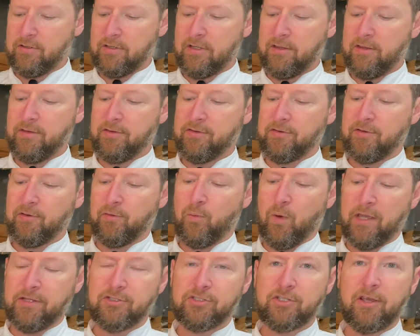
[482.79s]
And this is a
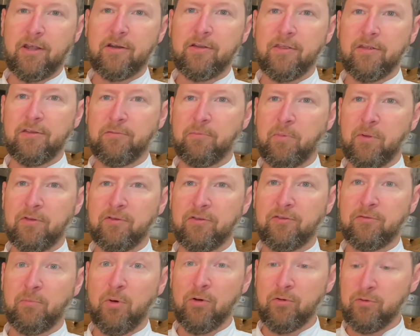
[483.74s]
white cheddar that's been
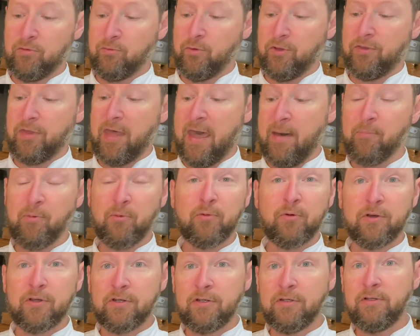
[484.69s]
smoked with
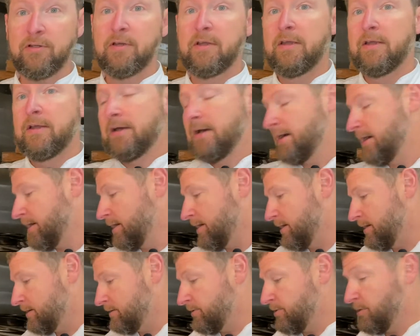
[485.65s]
applewood.
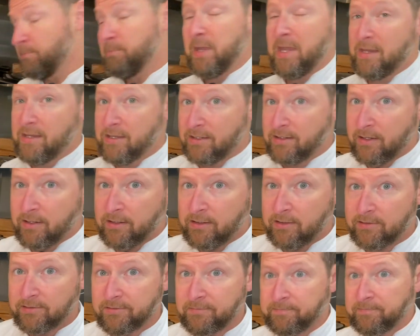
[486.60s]
The bacon,
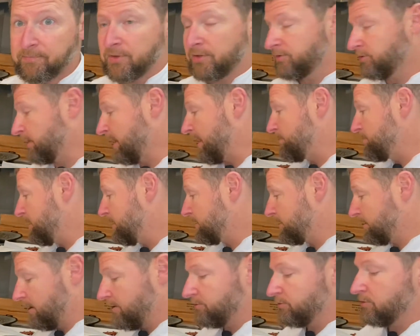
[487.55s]
the slab
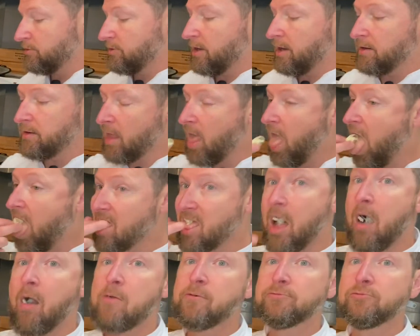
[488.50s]
bacon I also got,
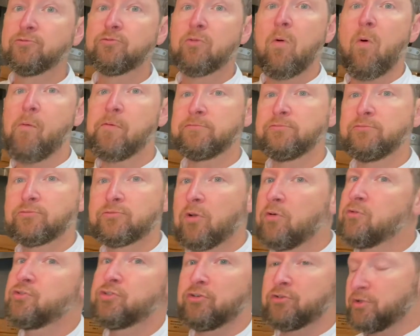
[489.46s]

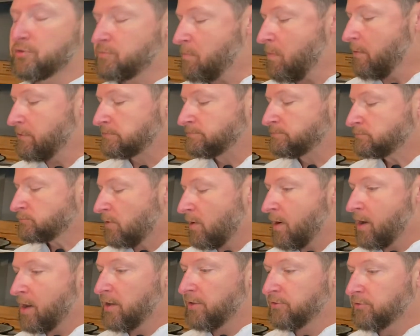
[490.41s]
so good.
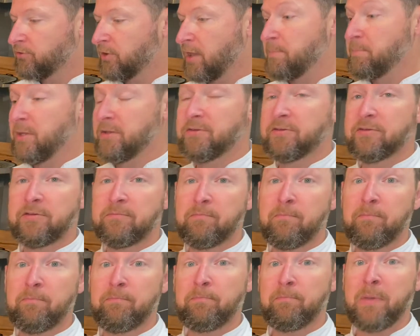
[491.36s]
The slab
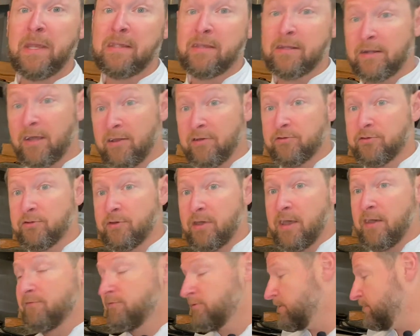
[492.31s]
bacon I also
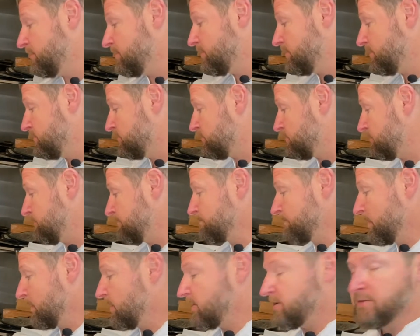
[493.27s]
have is
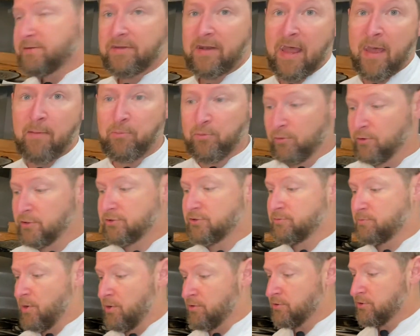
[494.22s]
an applewood
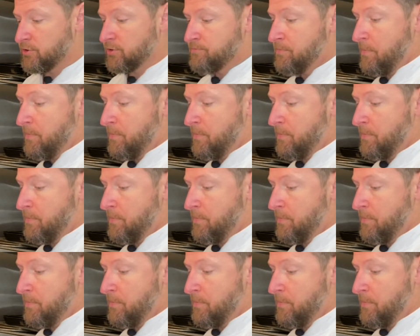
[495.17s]
smoked.